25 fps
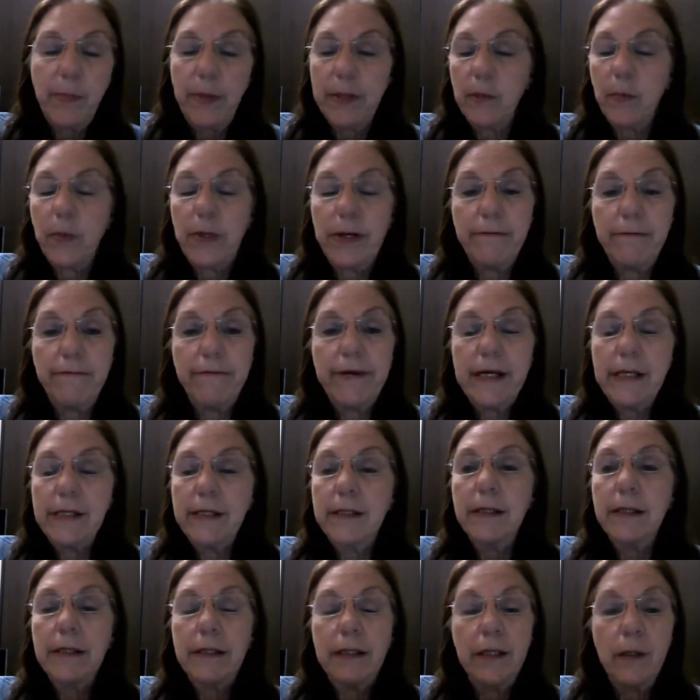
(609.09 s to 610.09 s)
and we
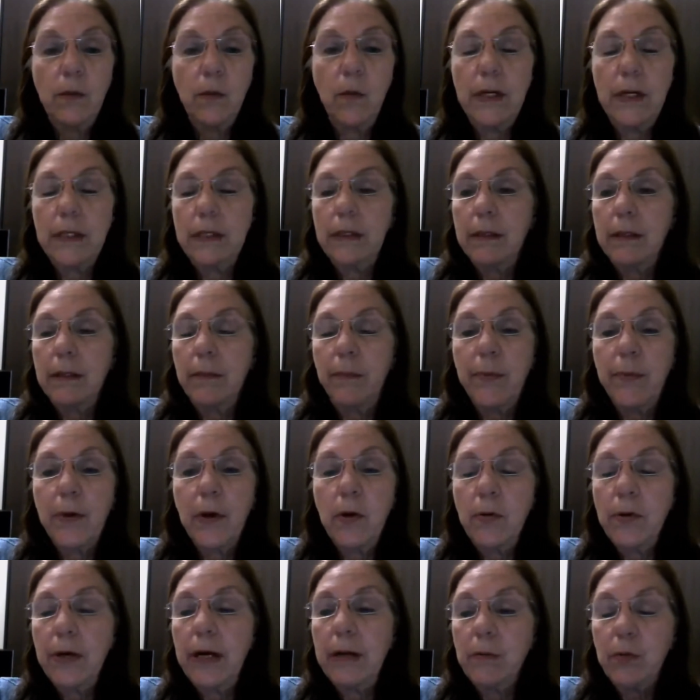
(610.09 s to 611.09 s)
invested in what the
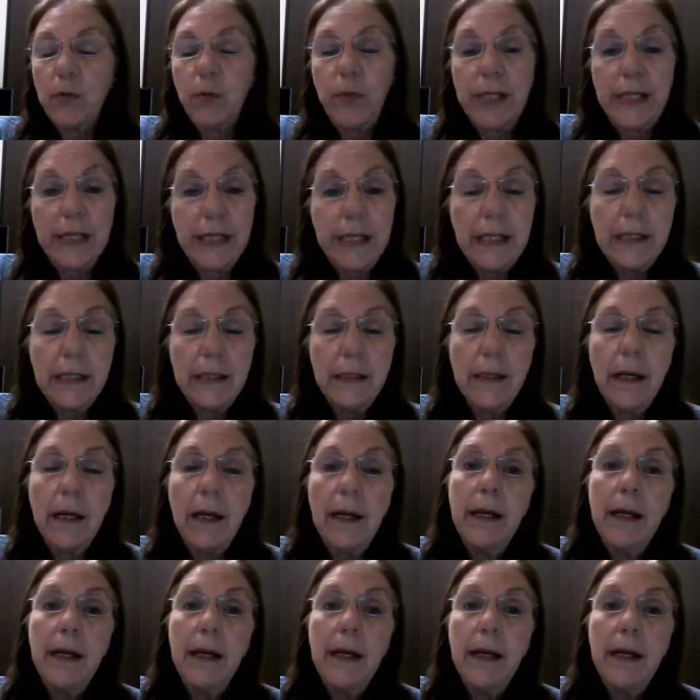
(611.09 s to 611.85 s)
programs we need.